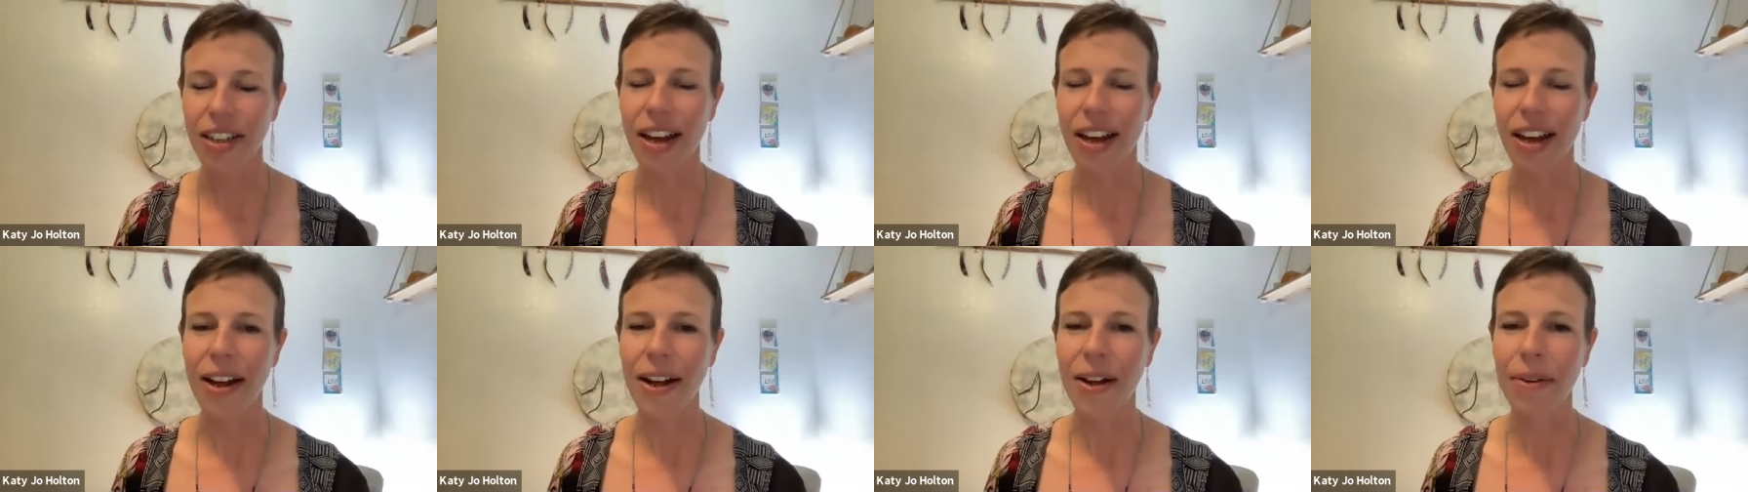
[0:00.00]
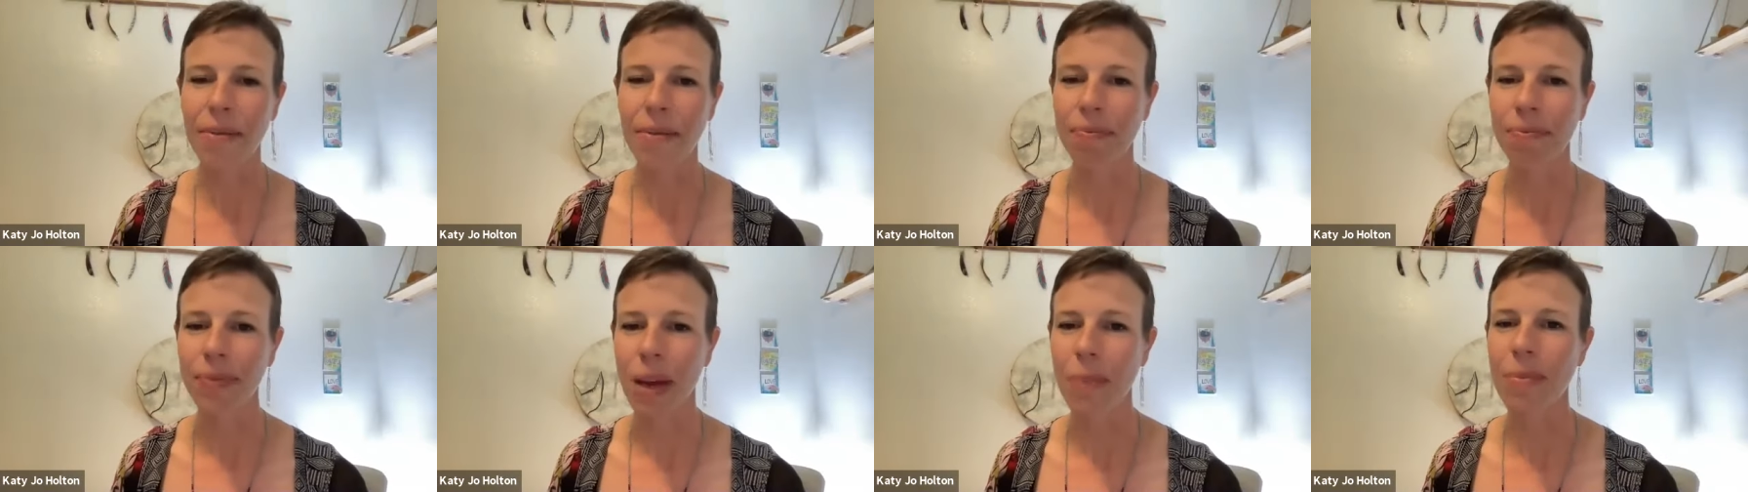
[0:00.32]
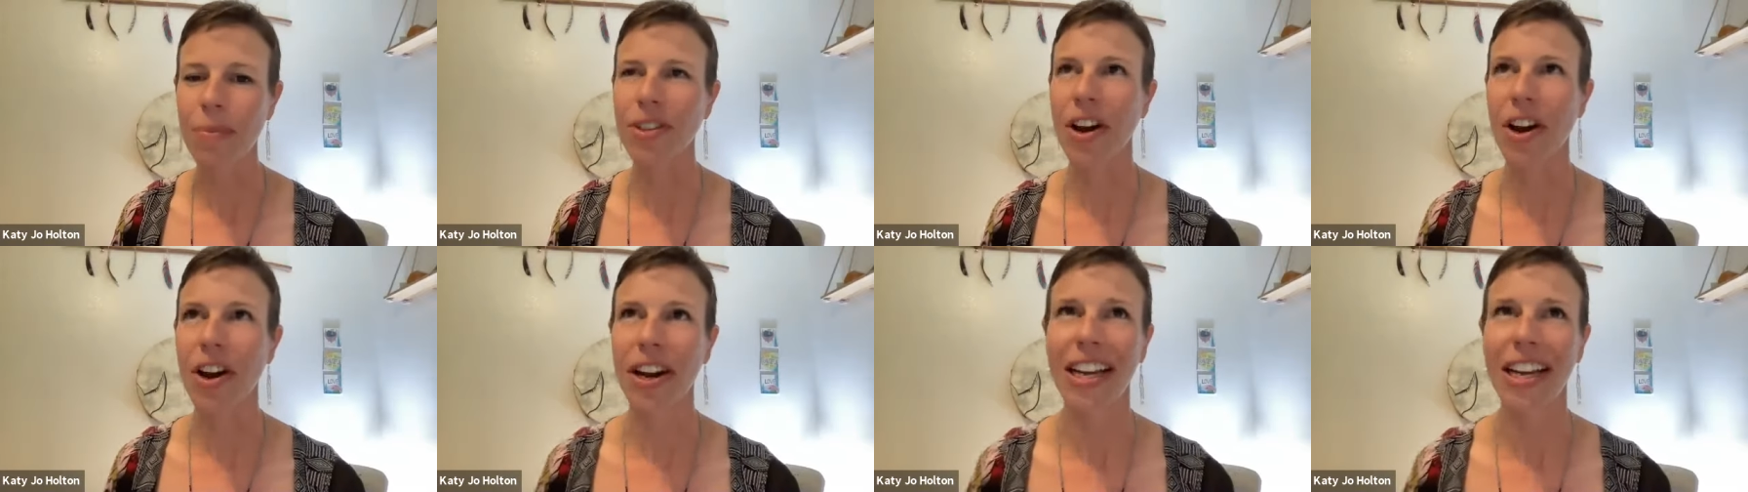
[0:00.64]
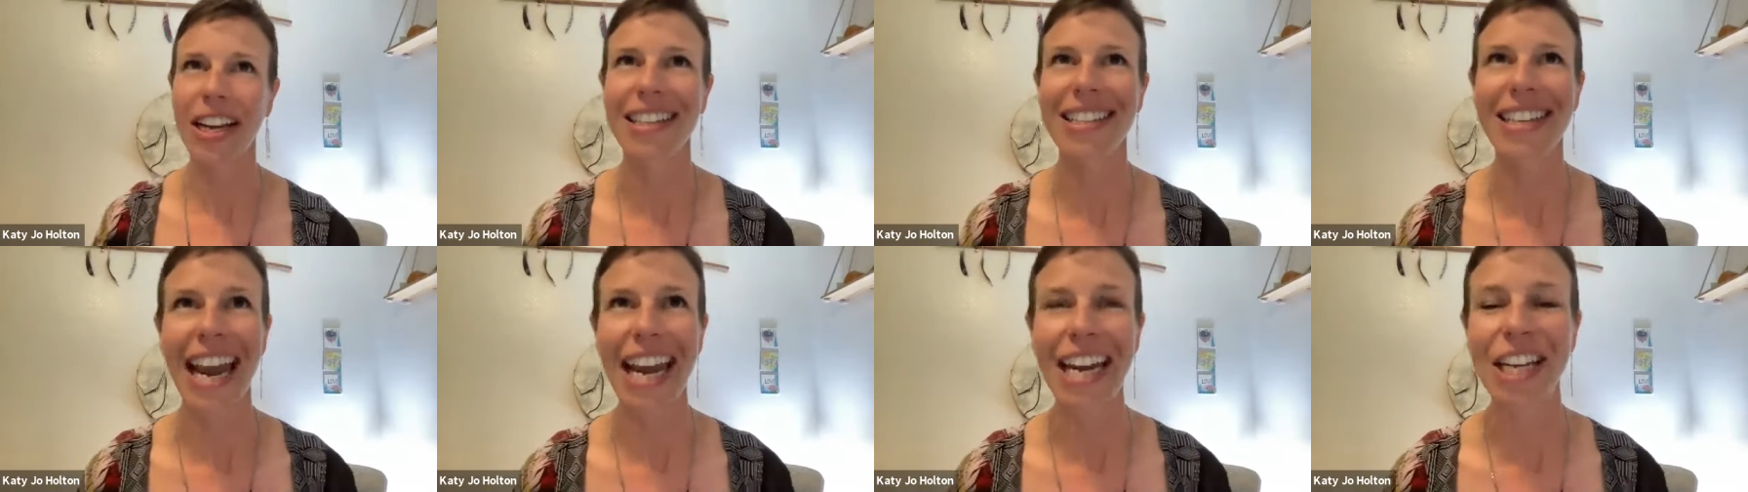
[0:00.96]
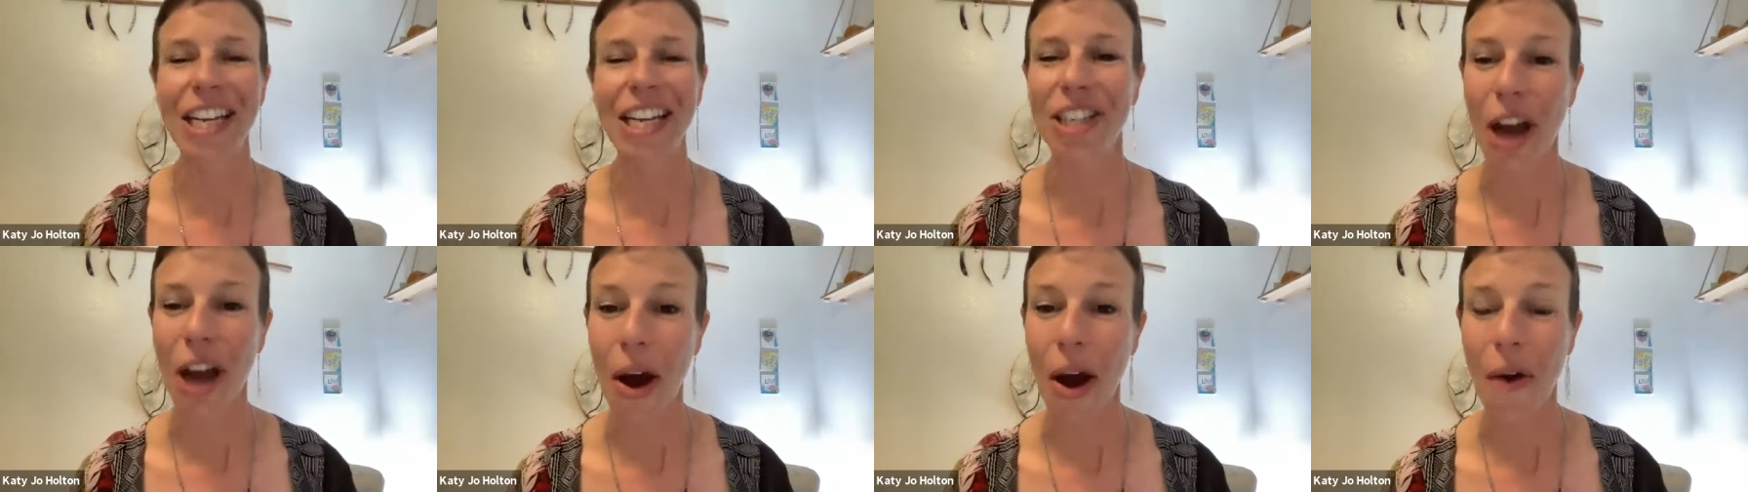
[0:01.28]
um, I'm sorry, is
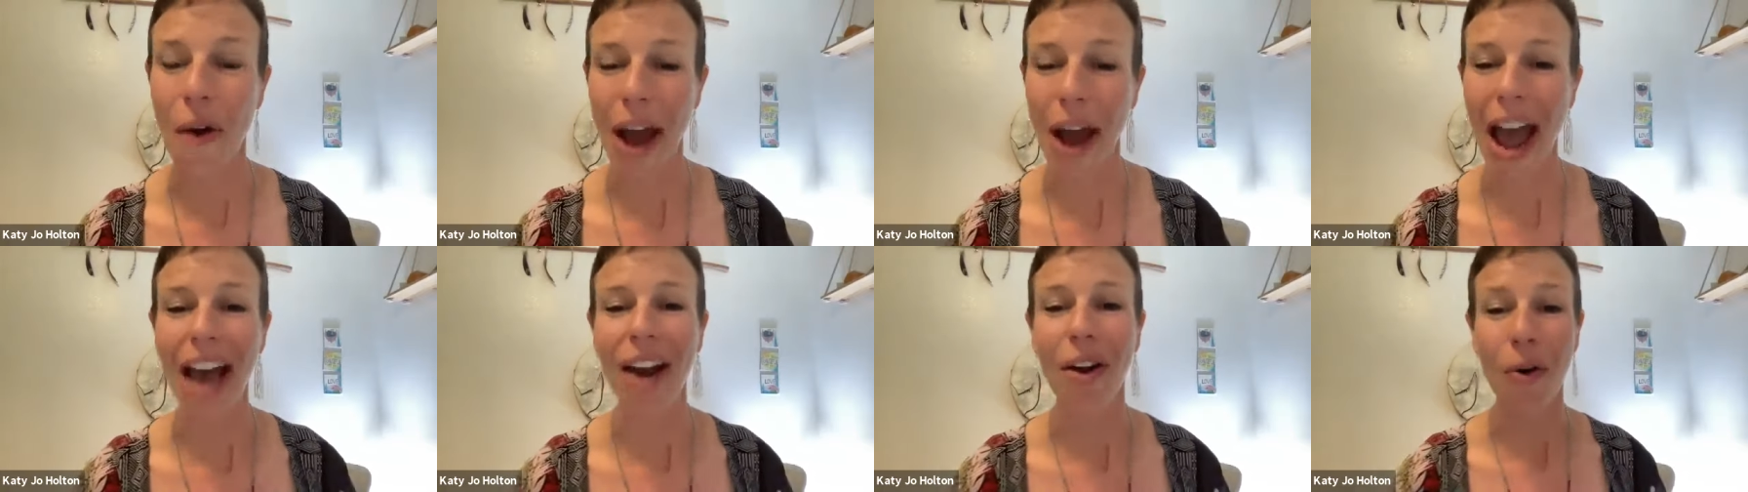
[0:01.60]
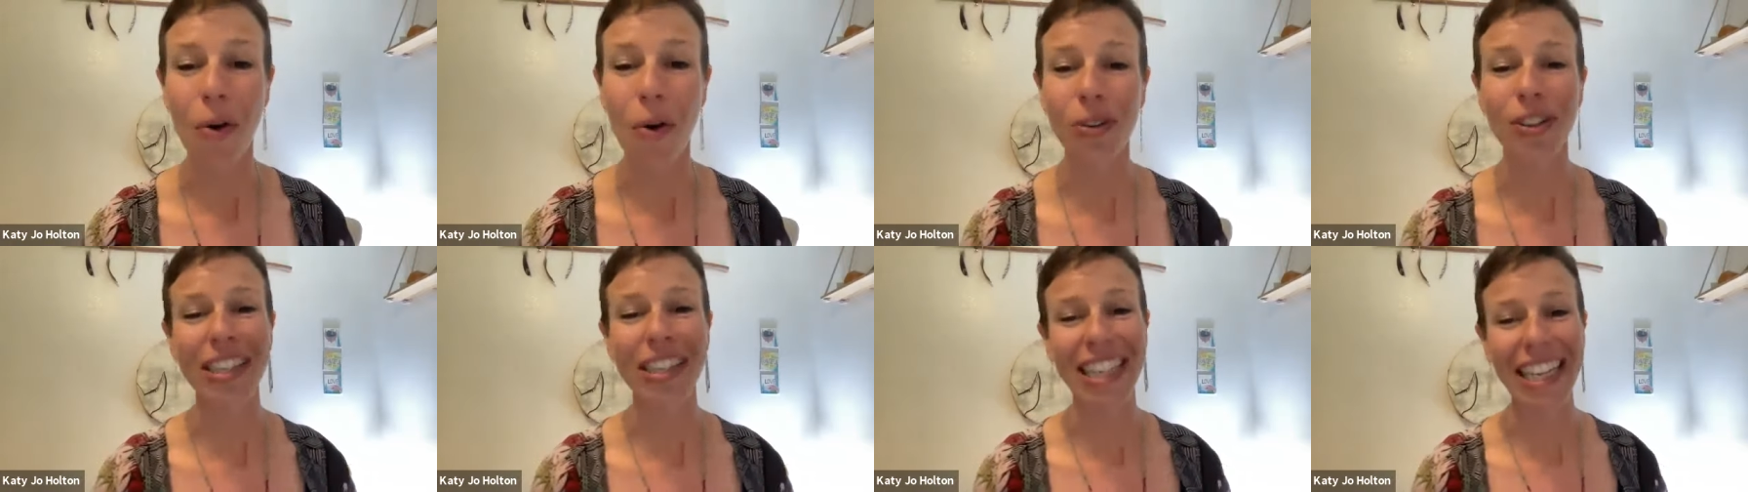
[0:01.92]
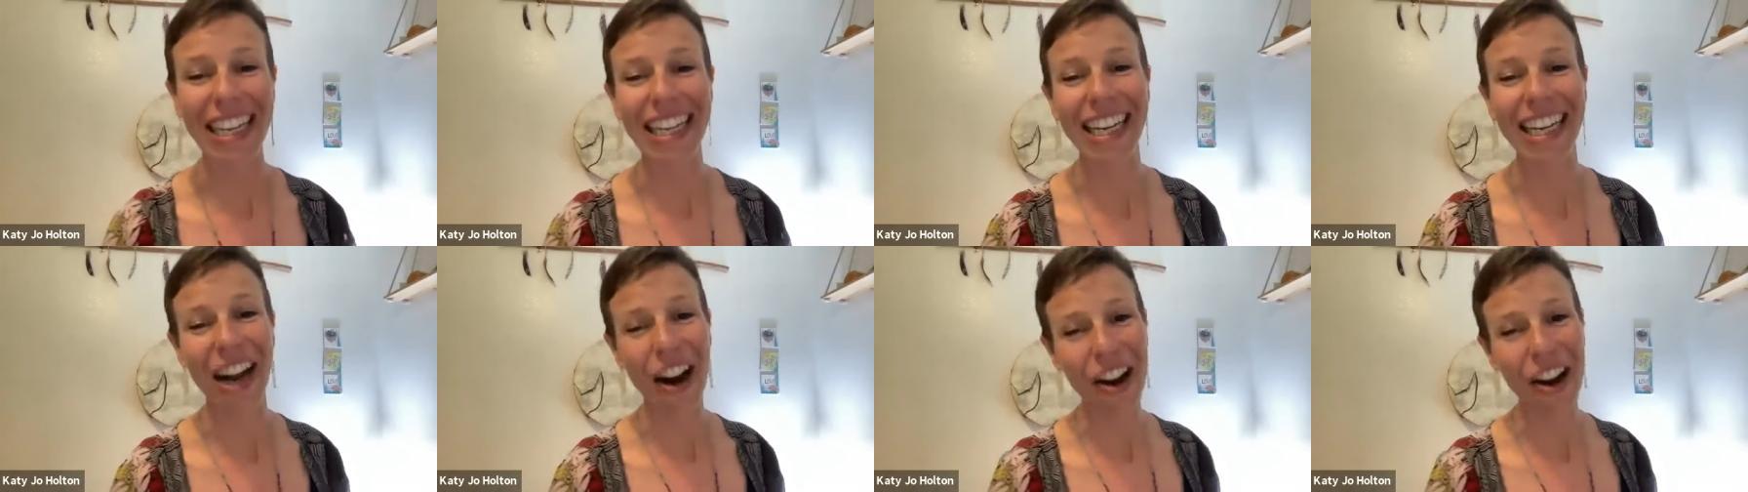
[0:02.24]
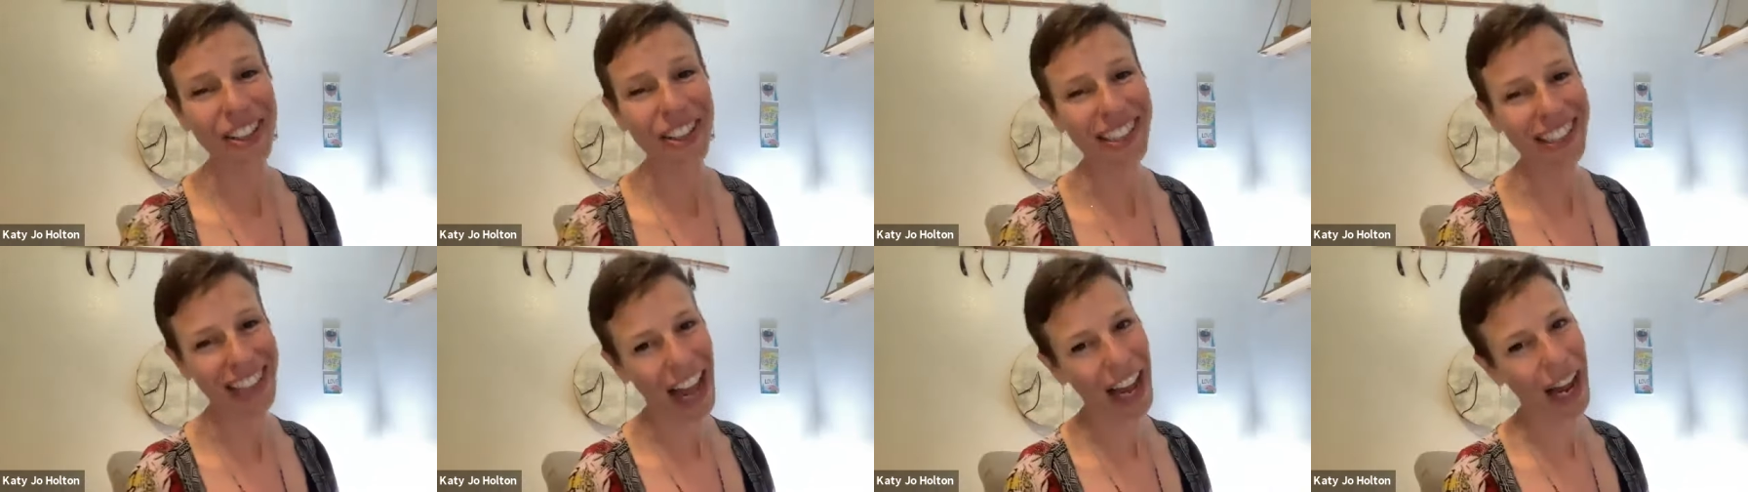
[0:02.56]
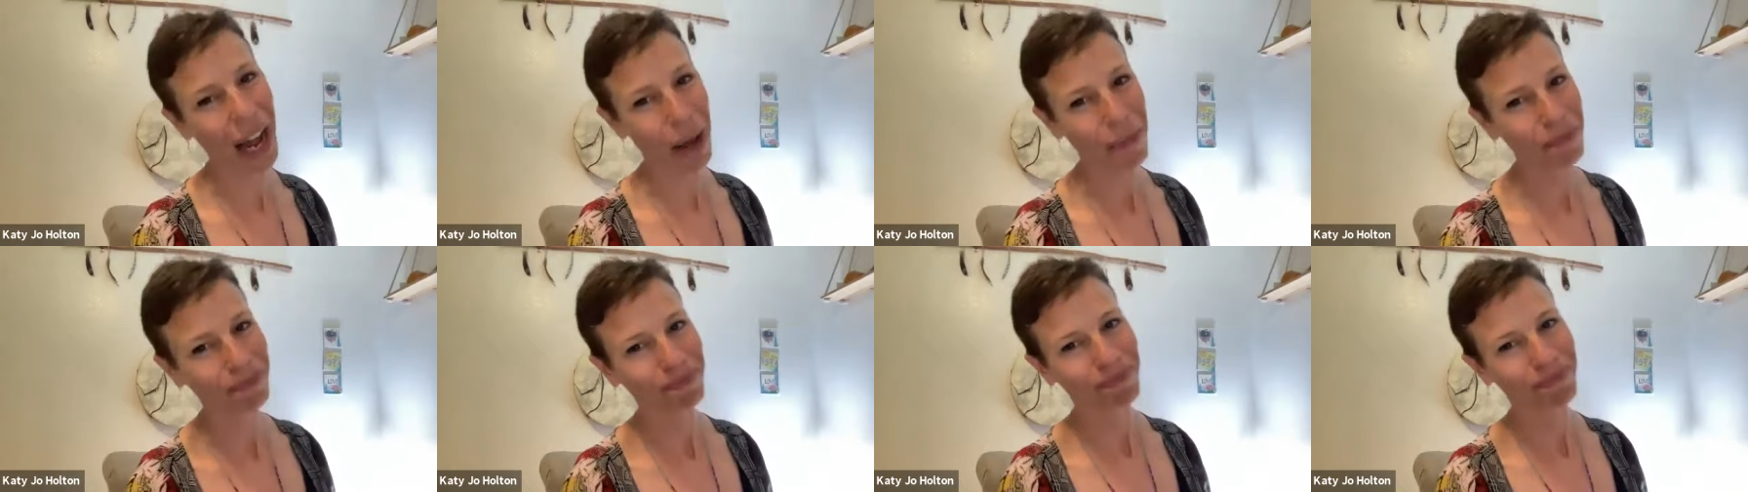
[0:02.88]
Katie Joe at
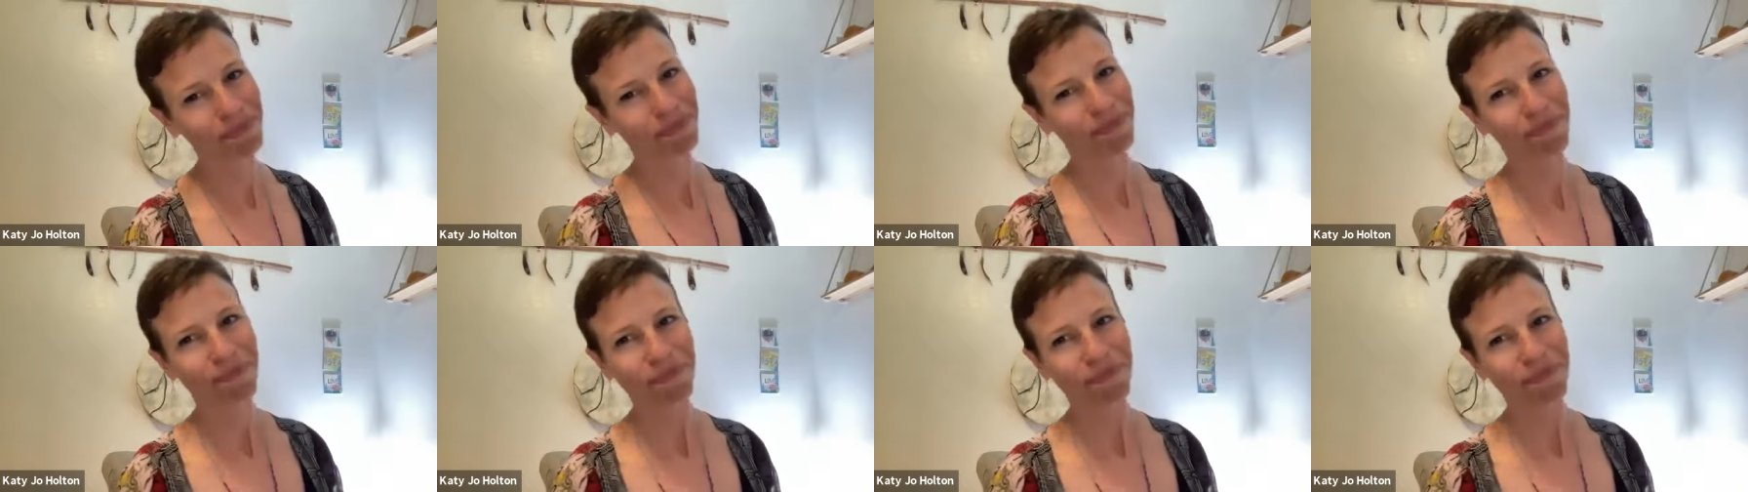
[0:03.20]
HoltonHealingArts.com.